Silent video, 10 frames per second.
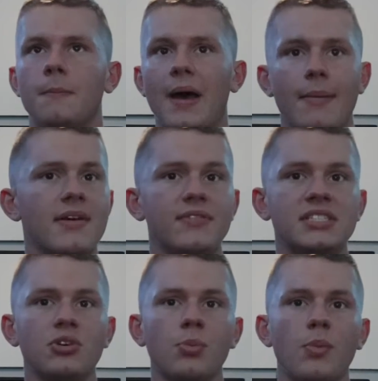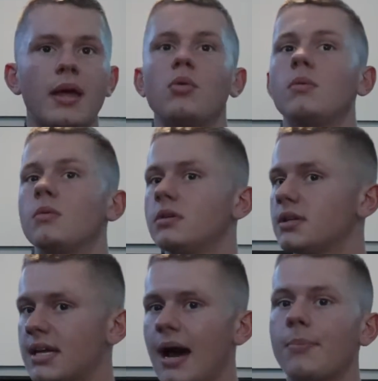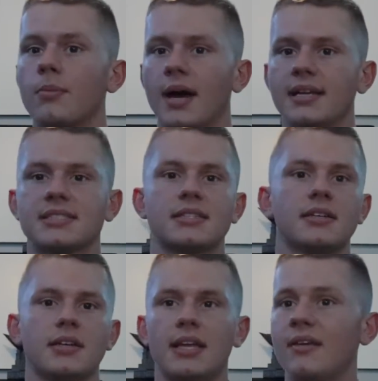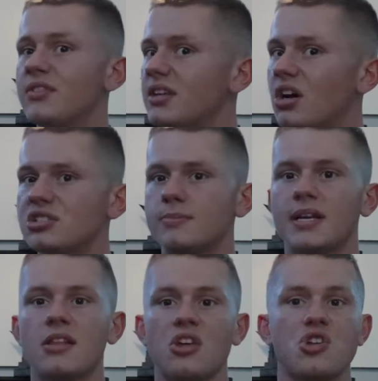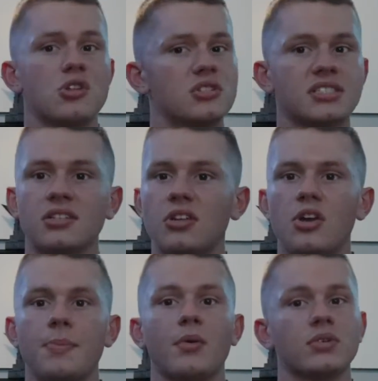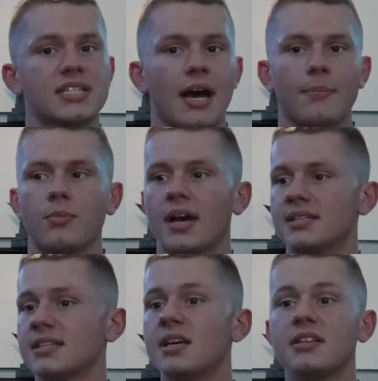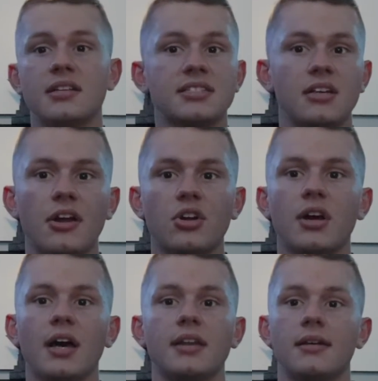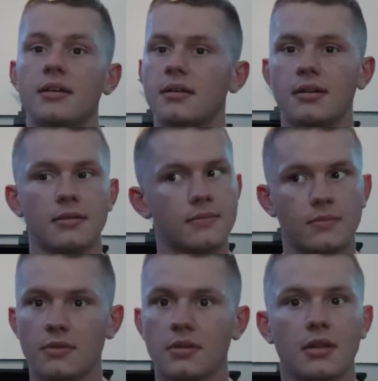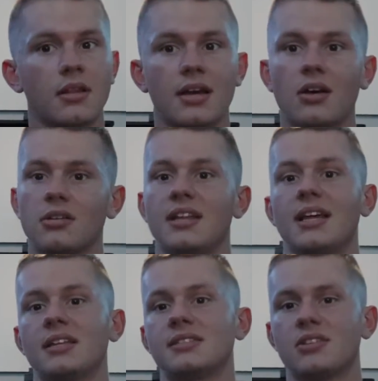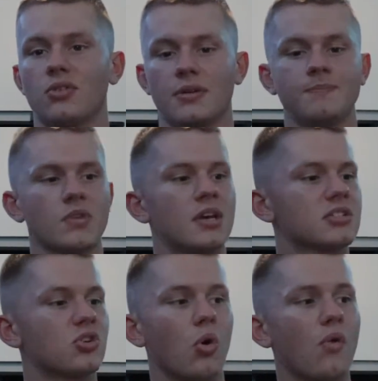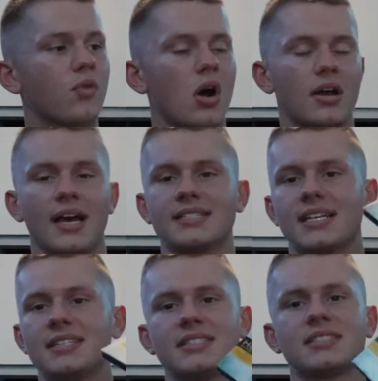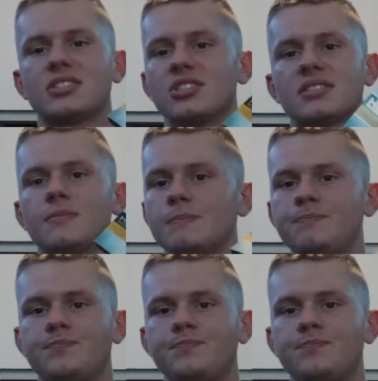Batman v Superman, compromise. Even the Ultimate Edition, just a little bit, was compromise. The Snyder Cut, look how good that is doing. So overall, guys, this is just,